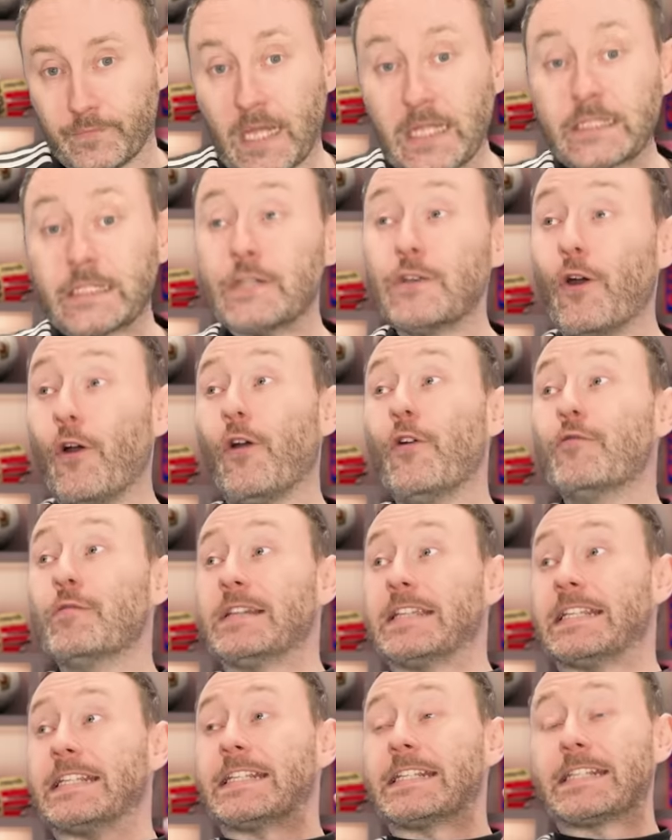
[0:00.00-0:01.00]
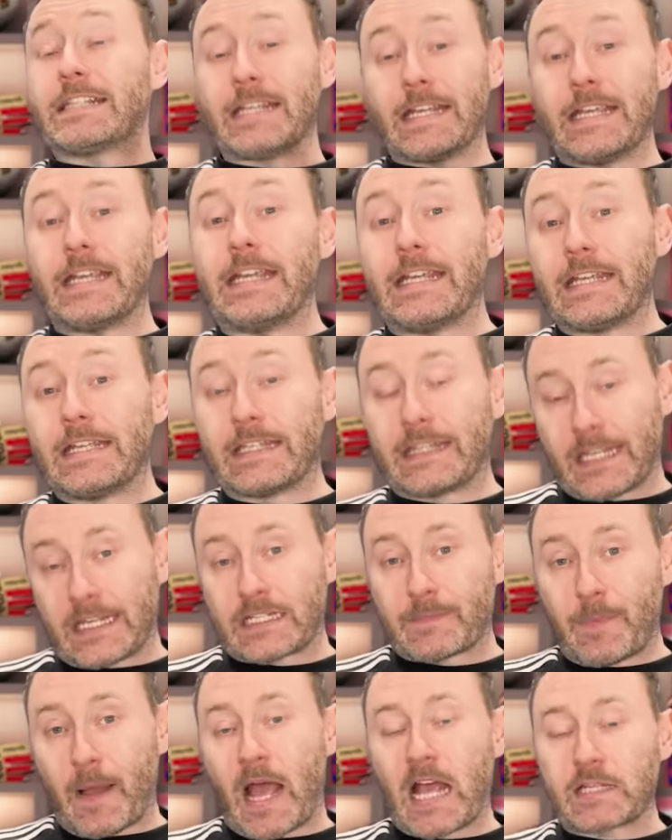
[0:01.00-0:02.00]
And to not only see this
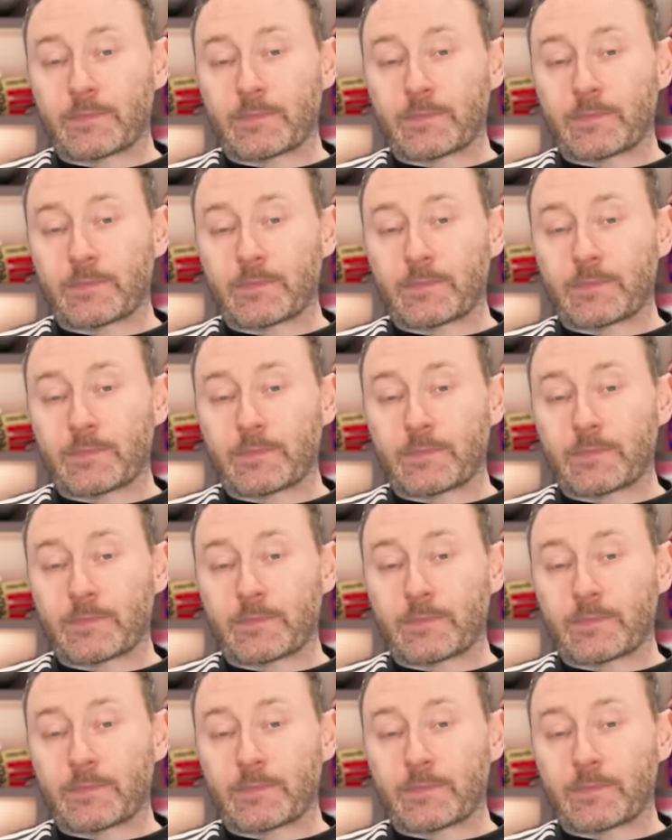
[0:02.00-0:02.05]
pass,